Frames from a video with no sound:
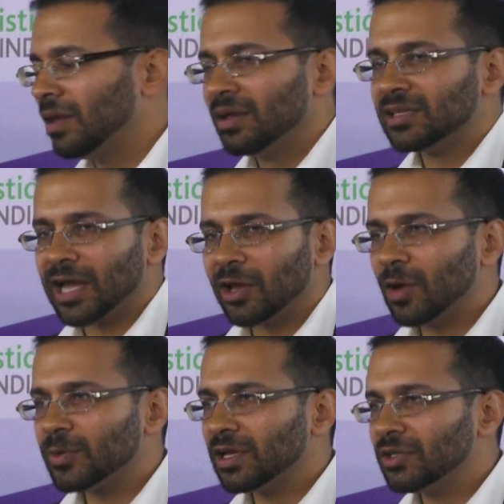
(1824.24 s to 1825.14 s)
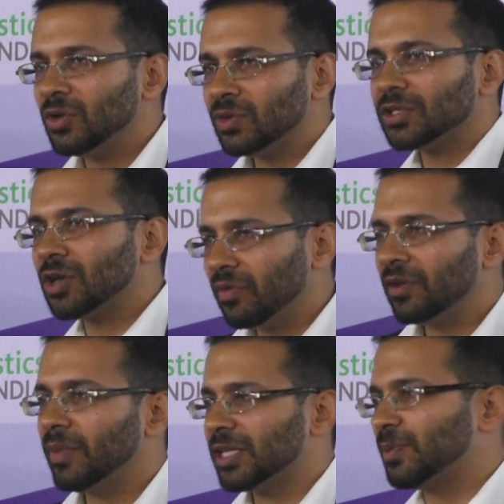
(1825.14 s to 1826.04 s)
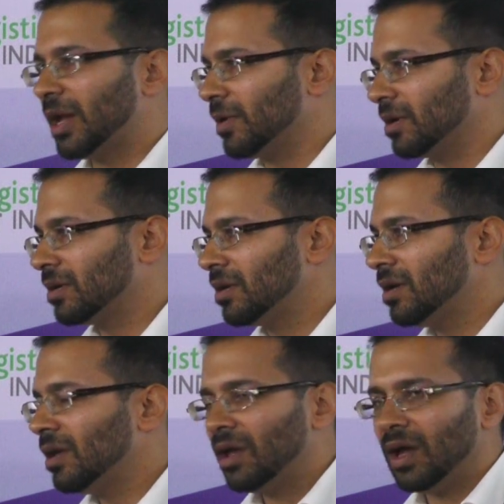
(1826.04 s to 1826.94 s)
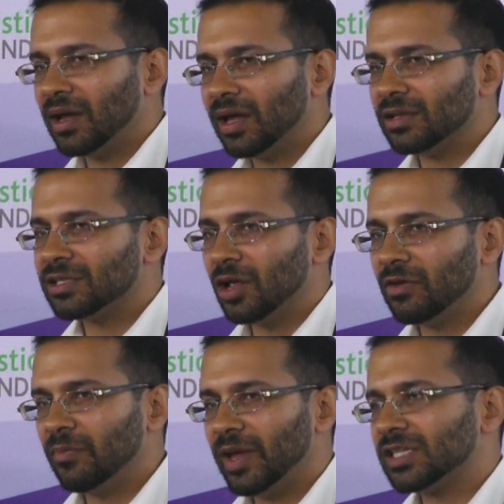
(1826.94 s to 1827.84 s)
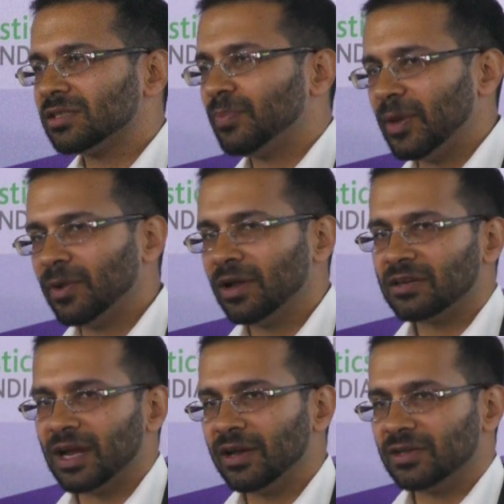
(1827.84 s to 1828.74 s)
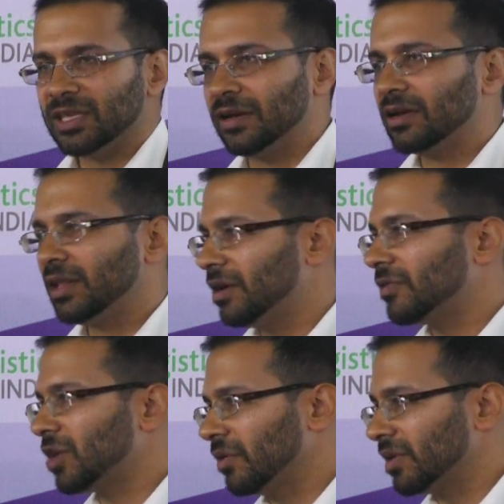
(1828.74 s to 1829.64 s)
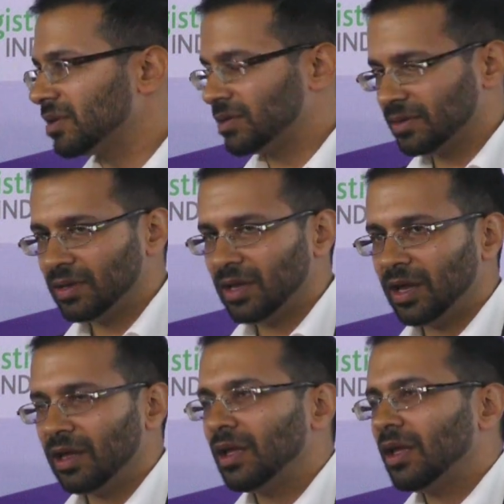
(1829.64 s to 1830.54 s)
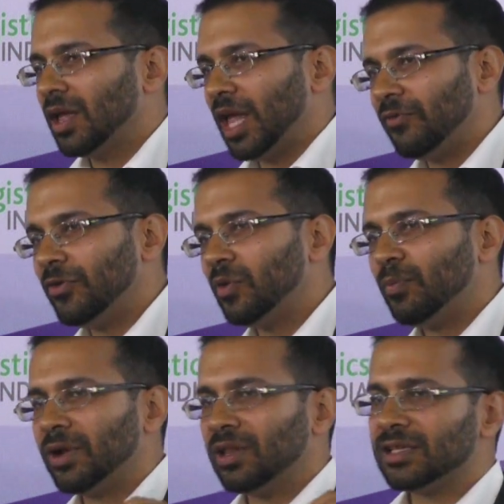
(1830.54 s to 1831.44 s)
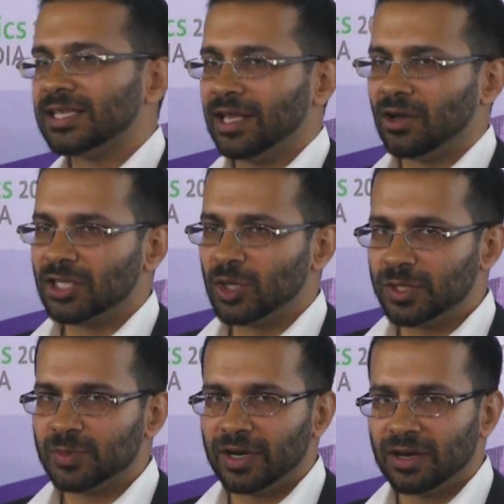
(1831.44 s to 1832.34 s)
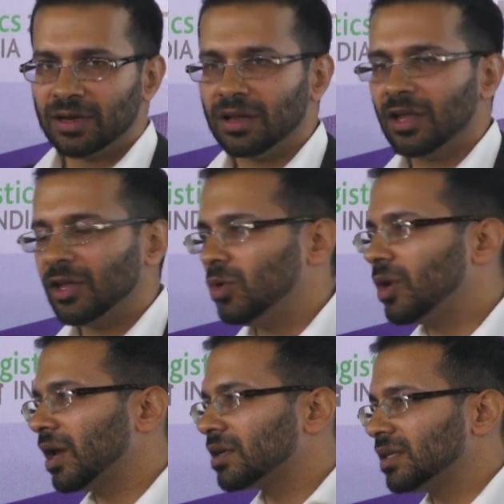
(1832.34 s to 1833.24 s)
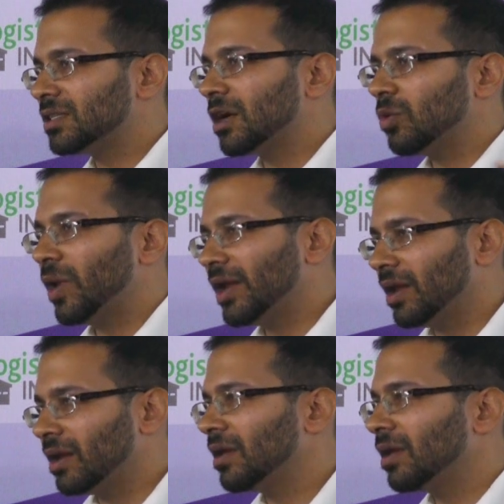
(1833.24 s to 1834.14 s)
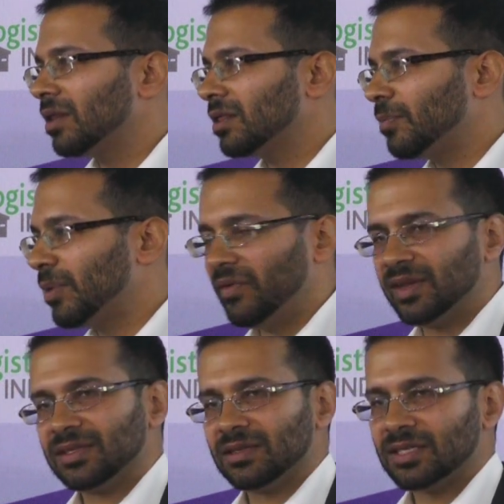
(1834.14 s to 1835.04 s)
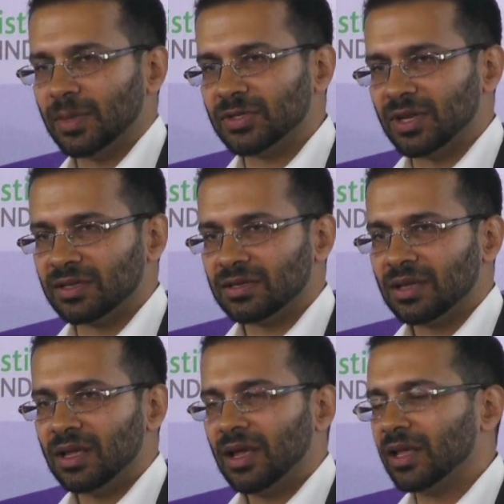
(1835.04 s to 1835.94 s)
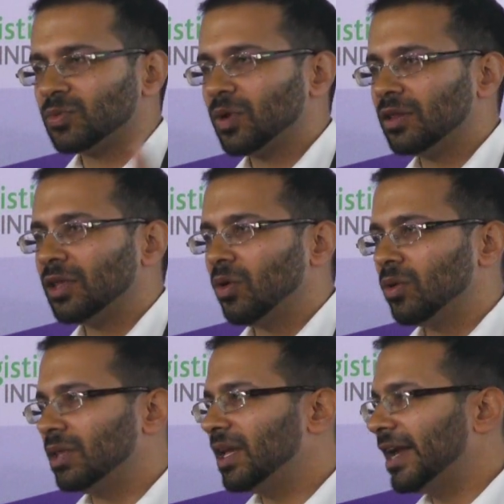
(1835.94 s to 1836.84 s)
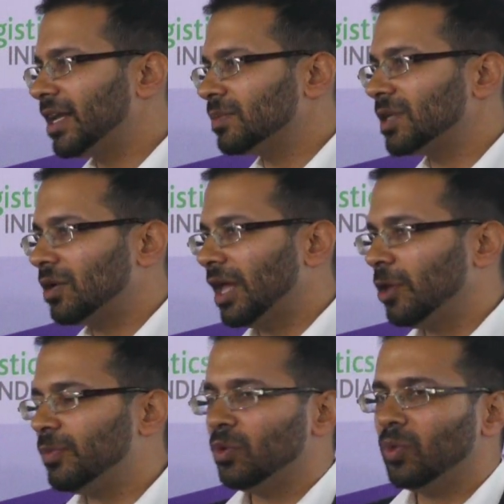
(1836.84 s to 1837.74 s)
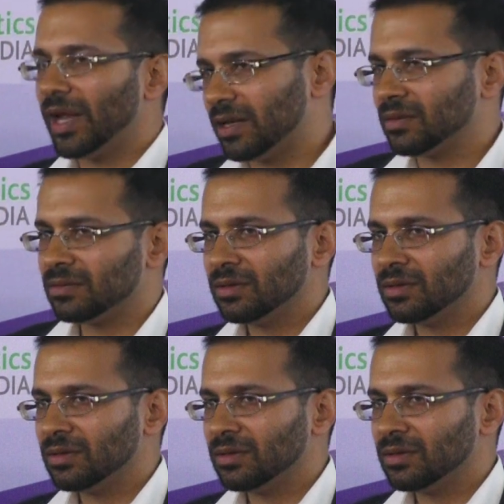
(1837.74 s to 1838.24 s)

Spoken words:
Second option is you use a solvent-based primer. Again, solvent-based, people are trying to steer clear of solvents. If you put in the silicone super spreader, you can actually start wetting the previous substrate. It's one of the only items that will help you wet